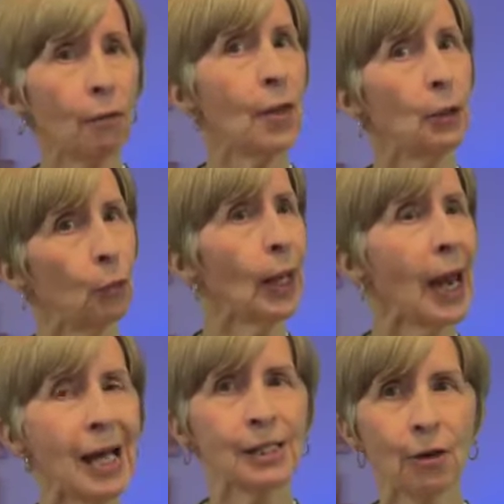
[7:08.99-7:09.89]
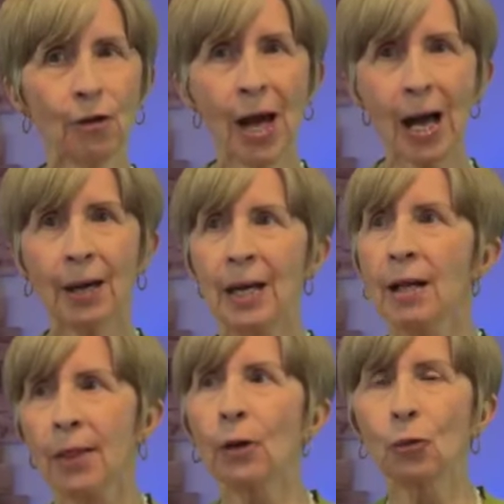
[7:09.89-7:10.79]
Whether they realize it or
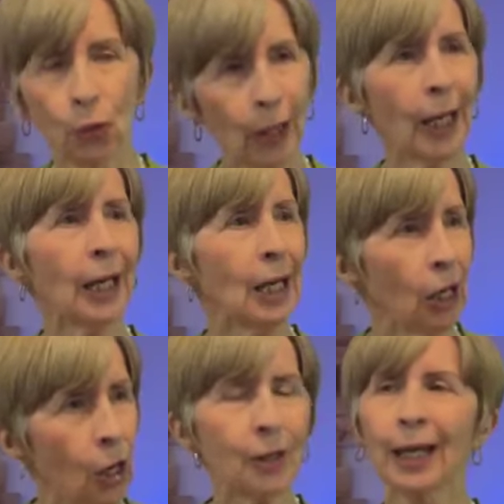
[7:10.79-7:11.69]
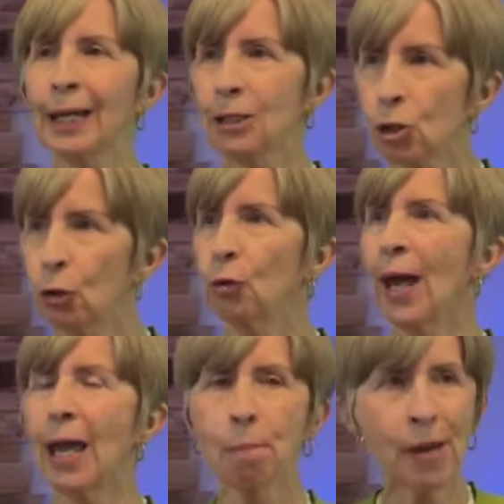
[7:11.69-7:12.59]
not, they're really looking
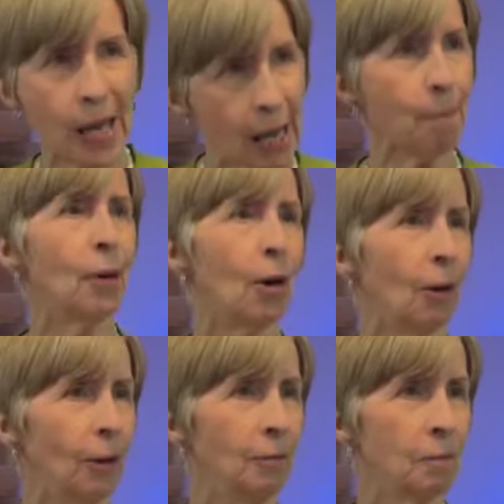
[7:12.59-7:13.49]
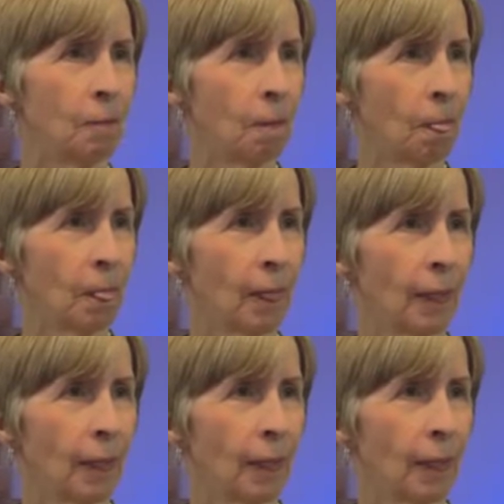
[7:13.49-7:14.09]
to a people